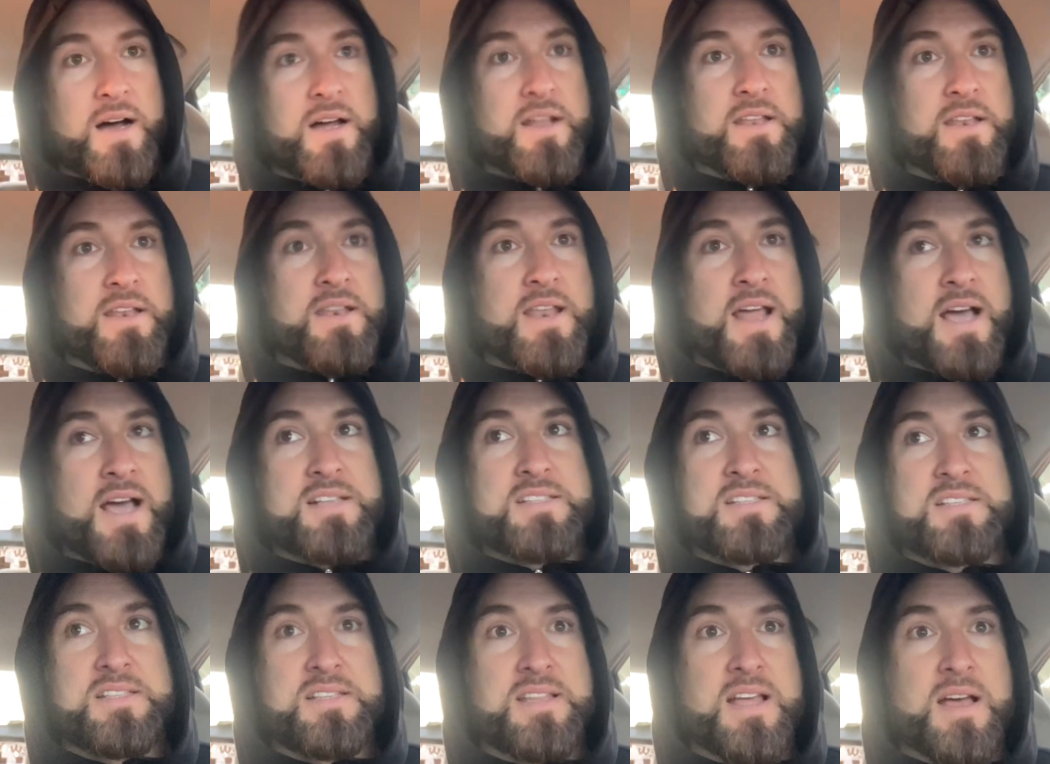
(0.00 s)

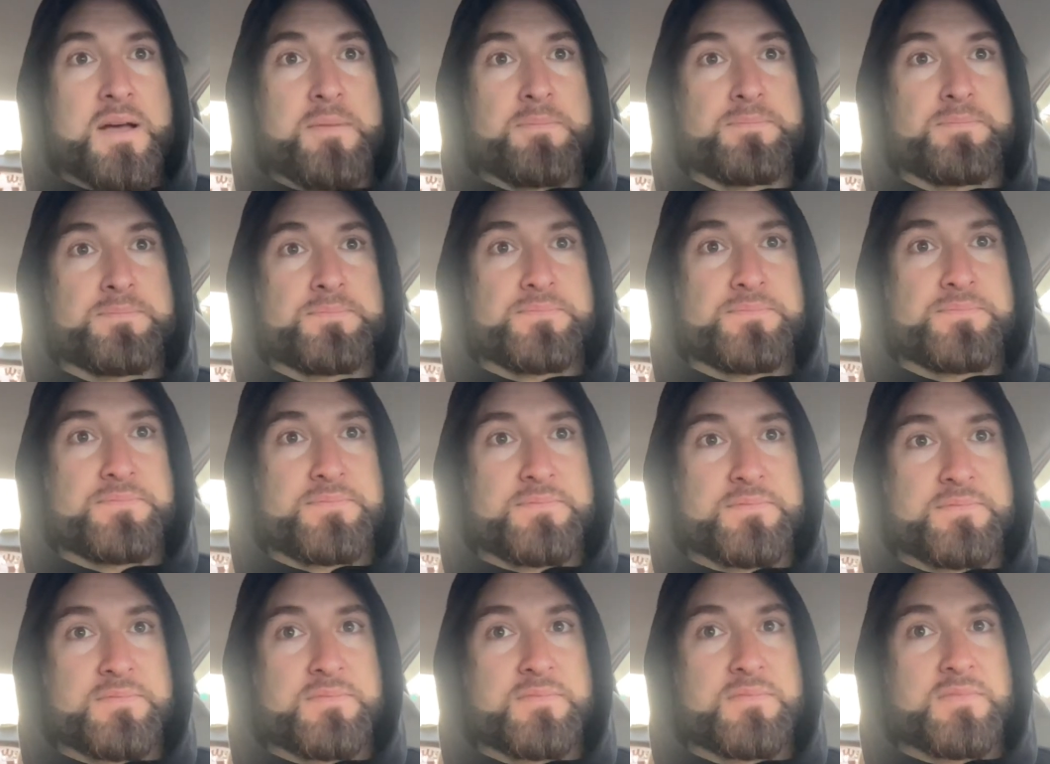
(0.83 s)
Next step
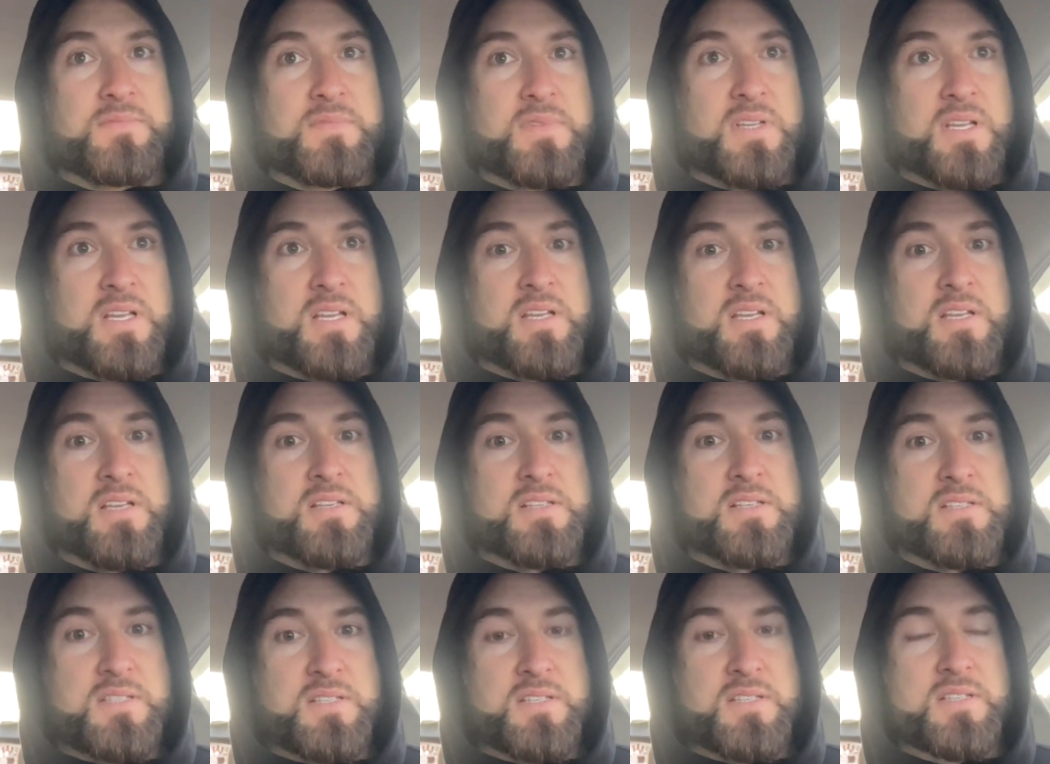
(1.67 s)

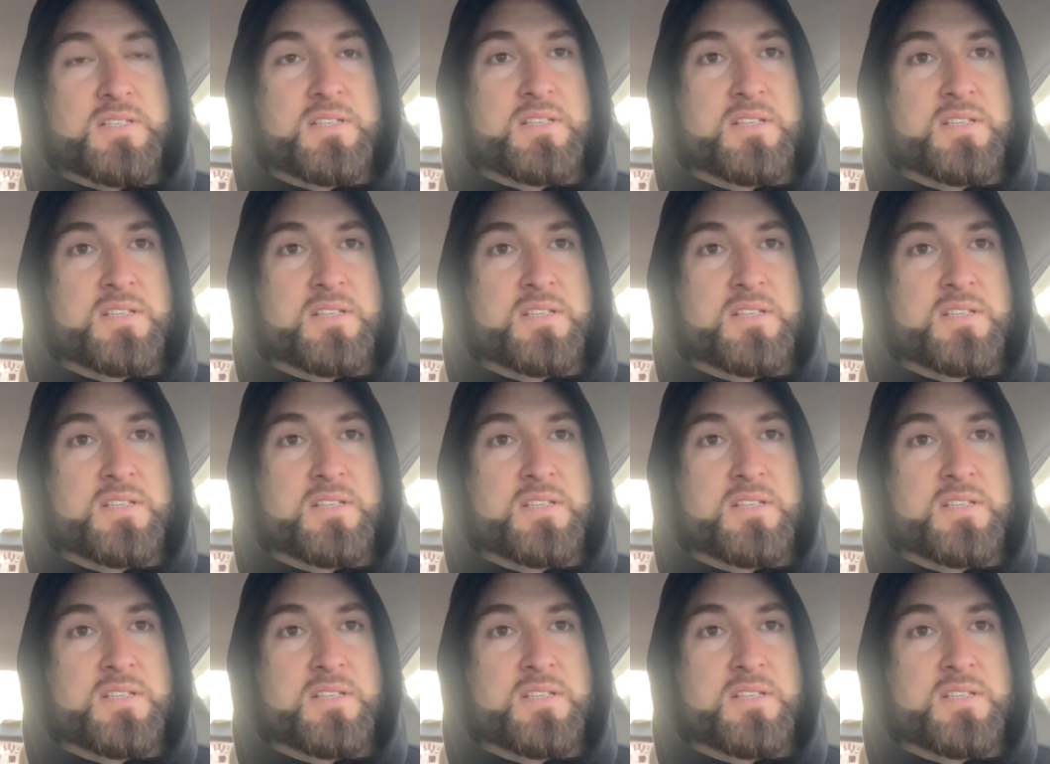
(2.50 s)
is